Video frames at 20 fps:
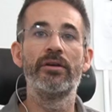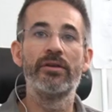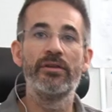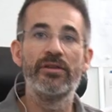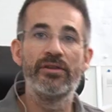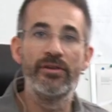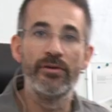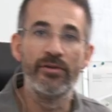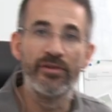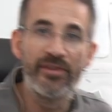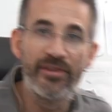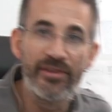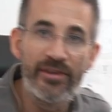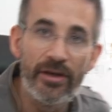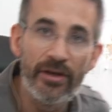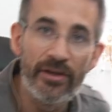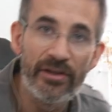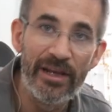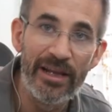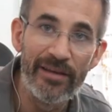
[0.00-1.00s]
The
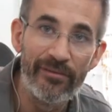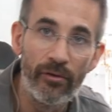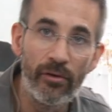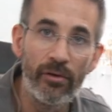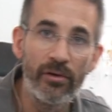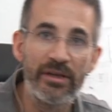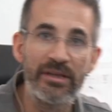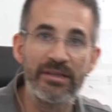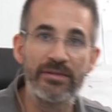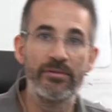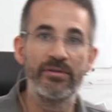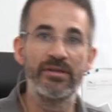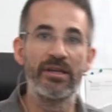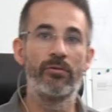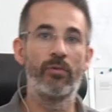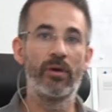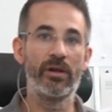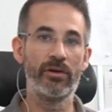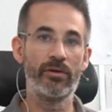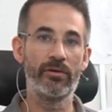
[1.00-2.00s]
third level is to say,
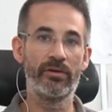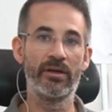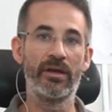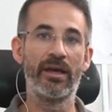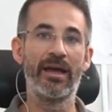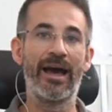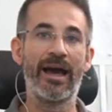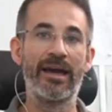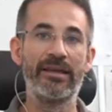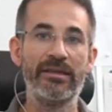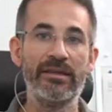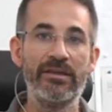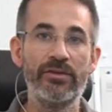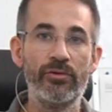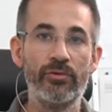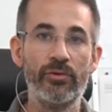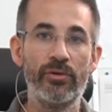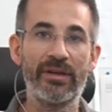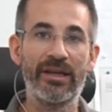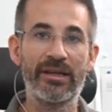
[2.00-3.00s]
well, look, I need
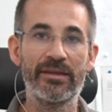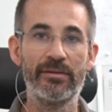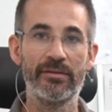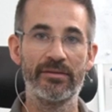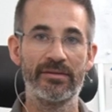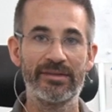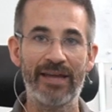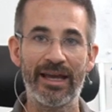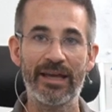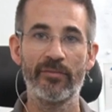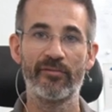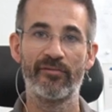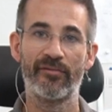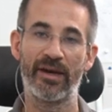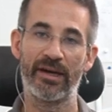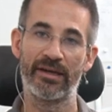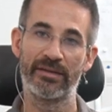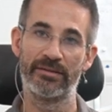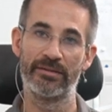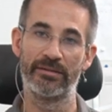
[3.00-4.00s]
to look at the time
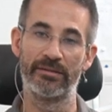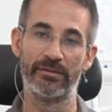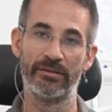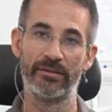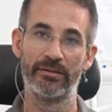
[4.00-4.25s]
factor.